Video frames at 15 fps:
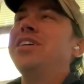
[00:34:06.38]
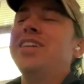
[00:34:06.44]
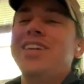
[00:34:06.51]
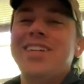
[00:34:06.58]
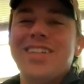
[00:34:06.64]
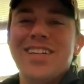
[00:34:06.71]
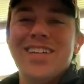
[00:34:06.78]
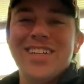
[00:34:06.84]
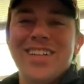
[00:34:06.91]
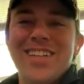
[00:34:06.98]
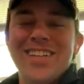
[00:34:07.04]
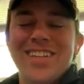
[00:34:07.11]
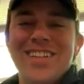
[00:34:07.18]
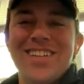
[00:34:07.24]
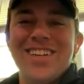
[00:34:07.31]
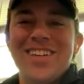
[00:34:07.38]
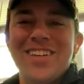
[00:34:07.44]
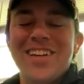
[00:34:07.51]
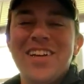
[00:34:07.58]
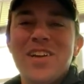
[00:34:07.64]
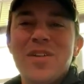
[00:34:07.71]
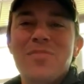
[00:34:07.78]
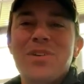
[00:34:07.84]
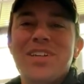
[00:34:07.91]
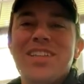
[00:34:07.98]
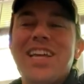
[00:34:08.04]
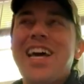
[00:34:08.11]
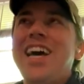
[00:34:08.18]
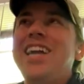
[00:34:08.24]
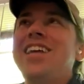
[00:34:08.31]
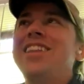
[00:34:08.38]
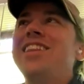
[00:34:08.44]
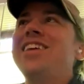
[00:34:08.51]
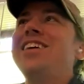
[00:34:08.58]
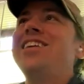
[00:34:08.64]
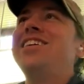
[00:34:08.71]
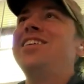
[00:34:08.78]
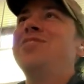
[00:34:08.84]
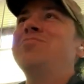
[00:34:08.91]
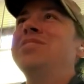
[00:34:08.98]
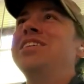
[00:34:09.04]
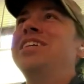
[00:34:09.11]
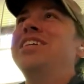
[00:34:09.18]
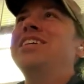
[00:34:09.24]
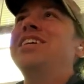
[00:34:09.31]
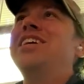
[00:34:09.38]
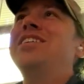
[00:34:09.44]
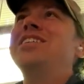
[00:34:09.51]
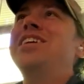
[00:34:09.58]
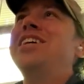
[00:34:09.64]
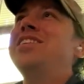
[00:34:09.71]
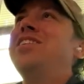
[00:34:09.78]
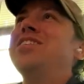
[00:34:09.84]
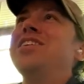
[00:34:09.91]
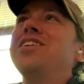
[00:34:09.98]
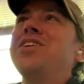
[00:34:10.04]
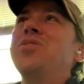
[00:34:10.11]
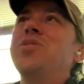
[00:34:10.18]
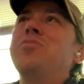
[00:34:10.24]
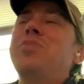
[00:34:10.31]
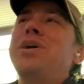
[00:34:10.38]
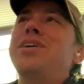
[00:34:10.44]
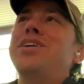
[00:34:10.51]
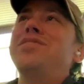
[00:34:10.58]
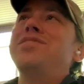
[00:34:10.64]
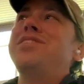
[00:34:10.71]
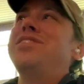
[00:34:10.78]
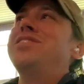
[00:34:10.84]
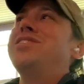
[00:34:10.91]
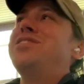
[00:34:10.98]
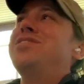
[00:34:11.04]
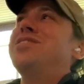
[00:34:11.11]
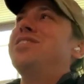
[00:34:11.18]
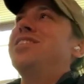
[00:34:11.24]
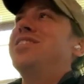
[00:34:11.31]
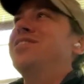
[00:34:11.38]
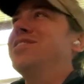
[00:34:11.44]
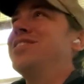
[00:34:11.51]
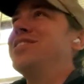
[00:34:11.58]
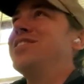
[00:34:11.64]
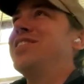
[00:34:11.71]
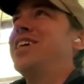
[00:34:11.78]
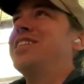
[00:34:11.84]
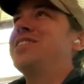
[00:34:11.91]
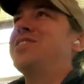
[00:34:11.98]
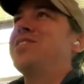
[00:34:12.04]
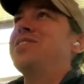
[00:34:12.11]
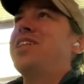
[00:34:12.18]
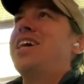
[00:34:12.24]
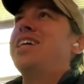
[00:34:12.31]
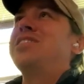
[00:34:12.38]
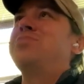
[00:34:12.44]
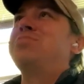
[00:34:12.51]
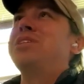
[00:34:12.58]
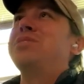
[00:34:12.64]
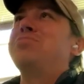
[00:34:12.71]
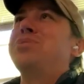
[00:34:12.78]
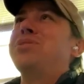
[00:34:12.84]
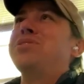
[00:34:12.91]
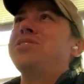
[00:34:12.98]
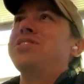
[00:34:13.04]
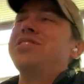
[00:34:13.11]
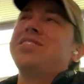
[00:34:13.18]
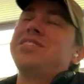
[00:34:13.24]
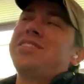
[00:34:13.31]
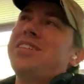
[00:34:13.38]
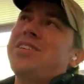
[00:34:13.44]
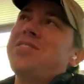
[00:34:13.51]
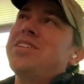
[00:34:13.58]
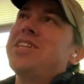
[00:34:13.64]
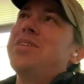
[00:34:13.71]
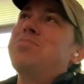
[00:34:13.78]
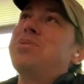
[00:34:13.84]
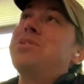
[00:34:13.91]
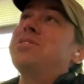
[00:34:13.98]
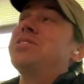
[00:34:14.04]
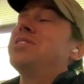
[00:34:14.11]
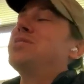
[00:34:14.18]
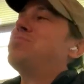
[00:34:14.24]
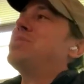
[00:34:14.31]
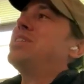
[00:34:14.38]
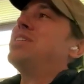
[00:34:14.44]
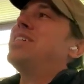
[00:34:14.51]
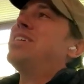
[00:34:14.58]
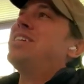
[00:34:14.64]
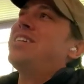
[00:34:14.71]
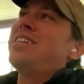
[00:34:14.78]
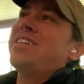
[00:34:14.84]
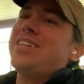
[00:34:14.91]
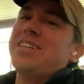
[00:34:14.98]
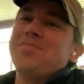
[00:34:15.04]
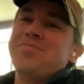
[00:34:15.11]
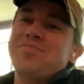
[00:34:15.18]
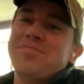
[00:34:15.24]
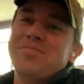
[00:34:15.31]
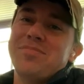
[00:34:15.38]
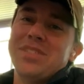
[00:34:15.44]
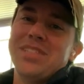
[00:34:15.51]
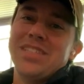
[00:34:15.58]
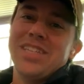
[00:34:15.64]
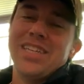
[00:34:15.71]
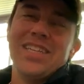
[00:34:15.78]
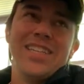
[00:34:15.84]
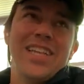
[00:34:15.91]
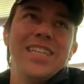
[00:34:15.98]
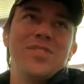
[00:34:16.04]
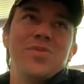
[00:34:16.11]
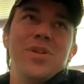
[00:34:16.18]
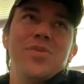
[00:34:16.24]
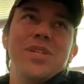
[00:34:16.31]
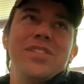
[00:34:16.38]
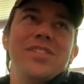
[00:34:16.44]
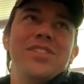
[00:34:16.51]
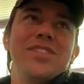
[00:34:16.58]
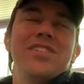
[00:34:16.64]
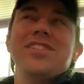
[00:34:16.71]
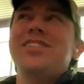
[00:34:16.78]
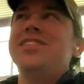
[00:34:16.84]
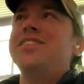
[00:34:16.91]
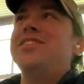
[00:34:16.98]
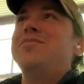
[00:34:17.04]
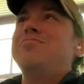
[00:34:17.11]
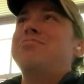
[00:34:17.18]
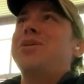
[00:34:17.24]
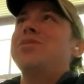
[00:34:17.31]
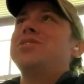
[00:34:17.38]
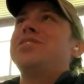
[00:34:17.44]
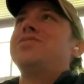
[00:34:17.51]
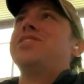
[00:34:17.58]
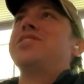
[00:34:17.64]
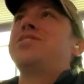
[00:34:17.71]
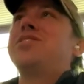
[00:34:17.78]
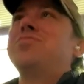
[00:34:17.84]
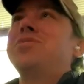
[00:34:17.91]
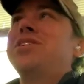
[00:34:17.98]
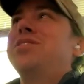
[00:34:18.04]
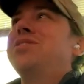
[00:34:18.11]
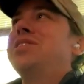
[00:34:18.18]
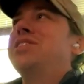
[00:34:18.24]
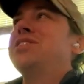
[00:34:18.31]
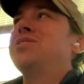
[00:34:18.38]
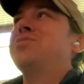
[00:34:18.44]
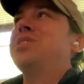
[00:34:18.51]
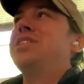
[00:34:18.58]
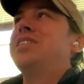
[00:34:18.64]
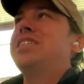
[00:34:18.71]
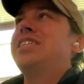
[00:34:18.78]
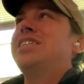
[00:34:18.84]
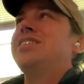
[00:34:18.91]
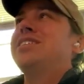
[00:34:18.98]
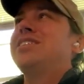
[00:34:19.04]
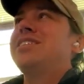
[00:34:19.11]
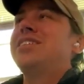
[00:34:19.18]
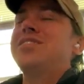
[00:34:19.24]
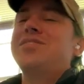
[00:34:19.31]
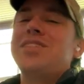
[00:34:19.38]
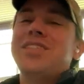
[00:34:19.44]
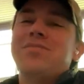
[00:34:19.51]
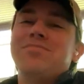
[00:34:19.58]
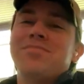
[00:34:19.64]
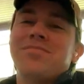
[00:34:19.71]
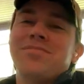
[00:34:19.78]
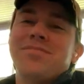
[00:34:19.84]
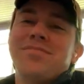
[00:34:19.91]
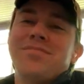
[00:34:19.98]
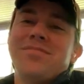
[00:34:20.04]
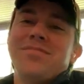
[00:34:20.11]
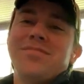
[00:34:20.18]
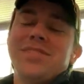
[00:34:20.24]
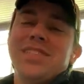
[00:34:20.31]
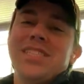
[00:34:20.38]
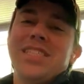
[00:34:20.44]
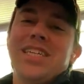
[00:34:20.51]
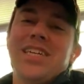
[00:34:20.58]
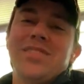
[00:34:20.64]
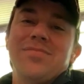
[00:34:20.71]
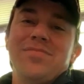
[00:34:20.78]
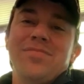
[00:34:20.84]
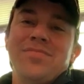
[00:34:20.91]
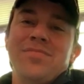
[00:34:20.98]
but that, and then um, uh, not long ago we paid off all our student loans, so that's our last big purchase. It's not oh, really that's, a purchase, that's a big but, one there, man. Um, but yeah, that's where we took most of our crypto and just went and did it. So um, very cool. Yeah,